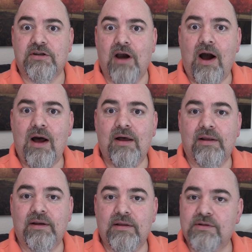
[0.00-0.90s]

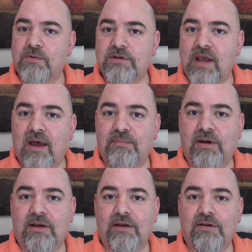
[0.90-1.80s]
God, is what's
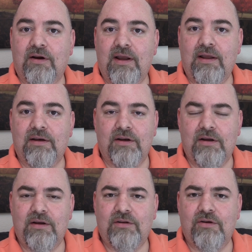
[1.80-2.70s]
happening in their head.
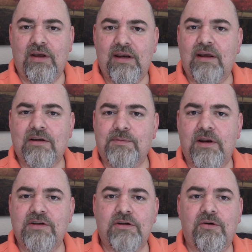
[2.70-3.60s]
Any
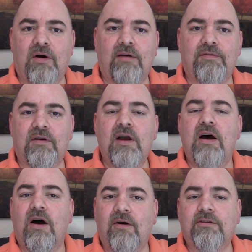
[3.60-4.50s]
explanation you offer
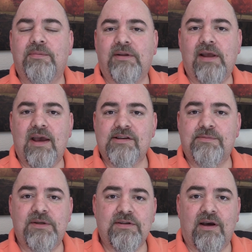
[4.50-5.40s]
ultimately has
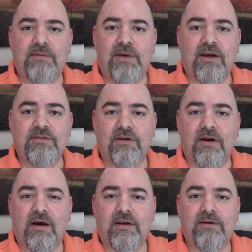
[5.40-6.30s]
to be tied back to
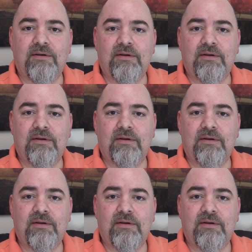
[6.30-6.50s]
God.